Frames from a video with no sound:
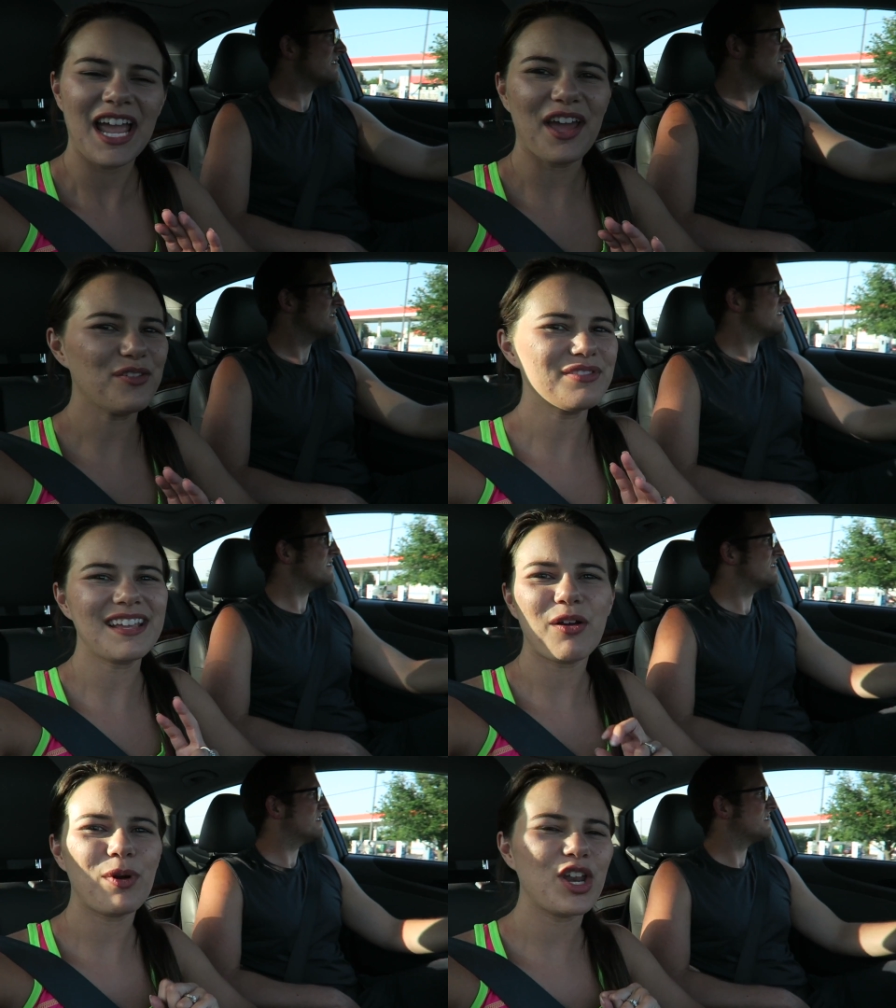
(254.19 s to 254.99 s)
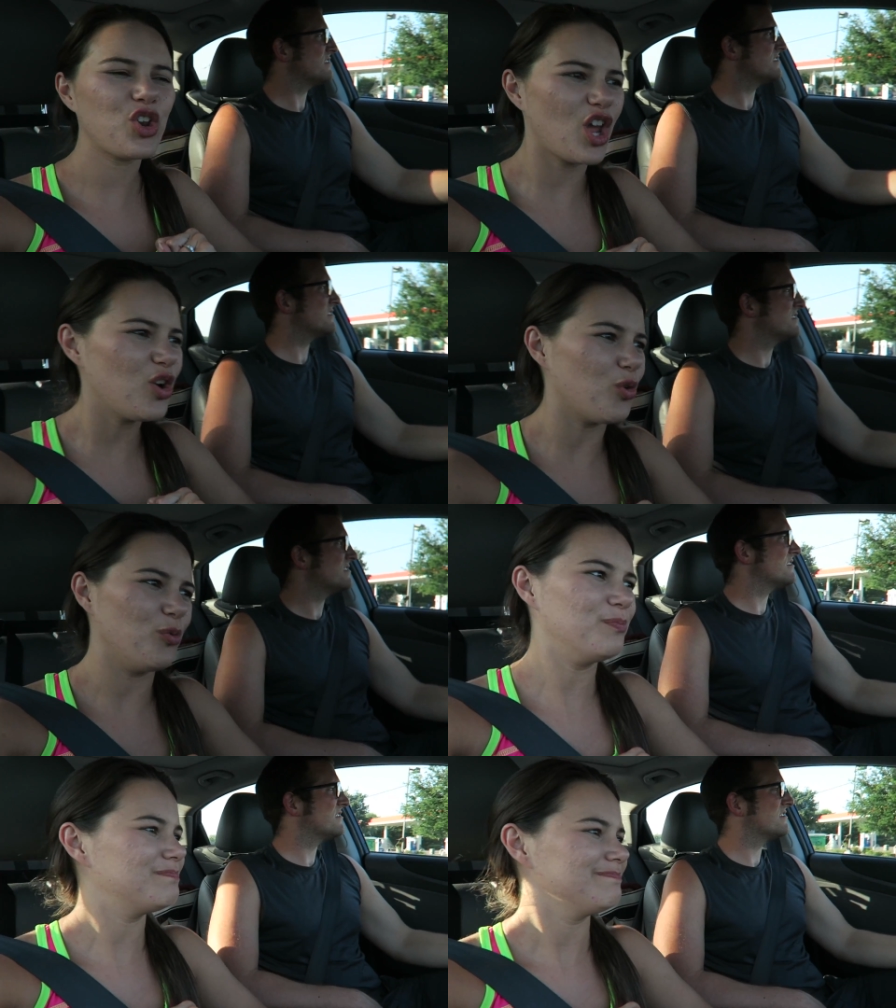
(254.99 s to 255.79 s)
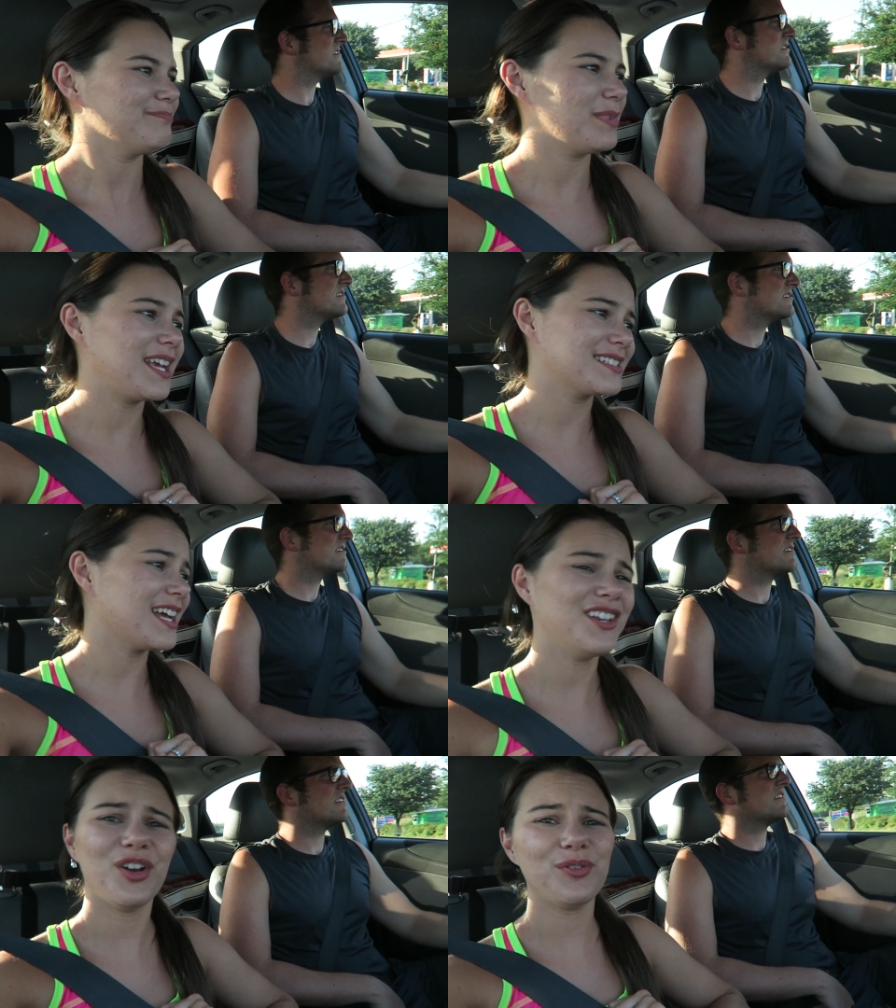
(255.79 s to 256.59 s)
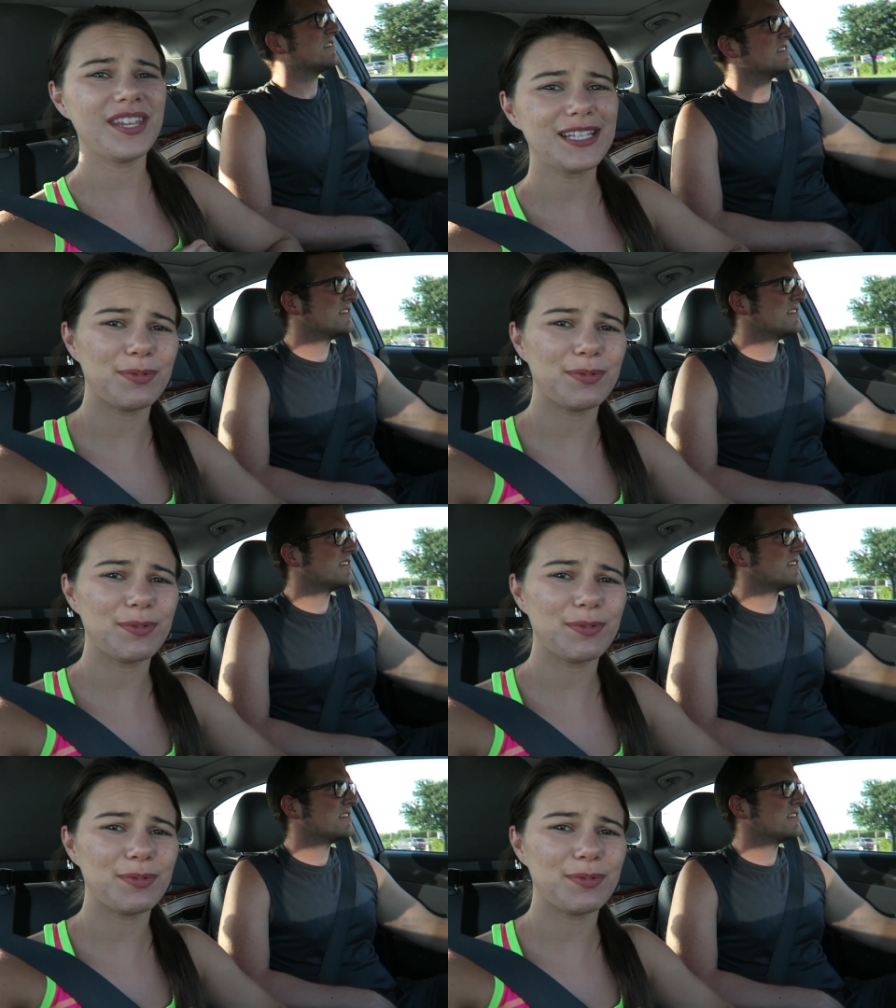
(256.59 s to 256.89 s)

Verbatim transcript: I don't think I want to know because I know that